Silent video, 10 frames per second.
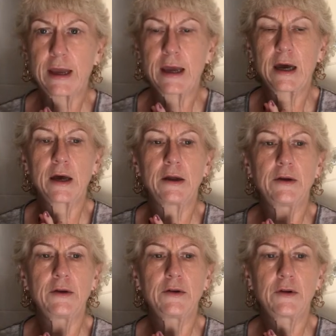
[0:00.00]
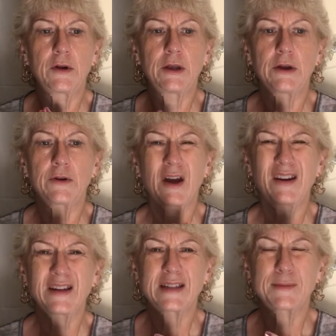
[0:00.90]
and you know,
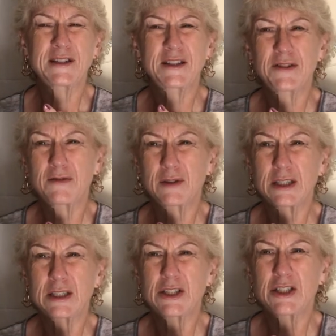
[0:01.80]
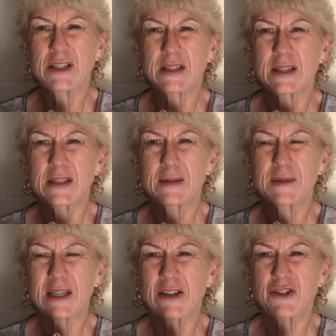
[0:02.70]
not expensive ones, just
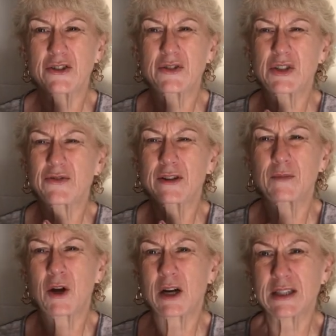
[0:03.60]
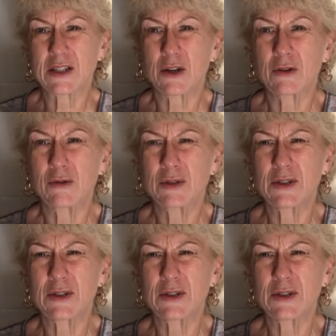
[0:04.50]
some Skechers from Costco.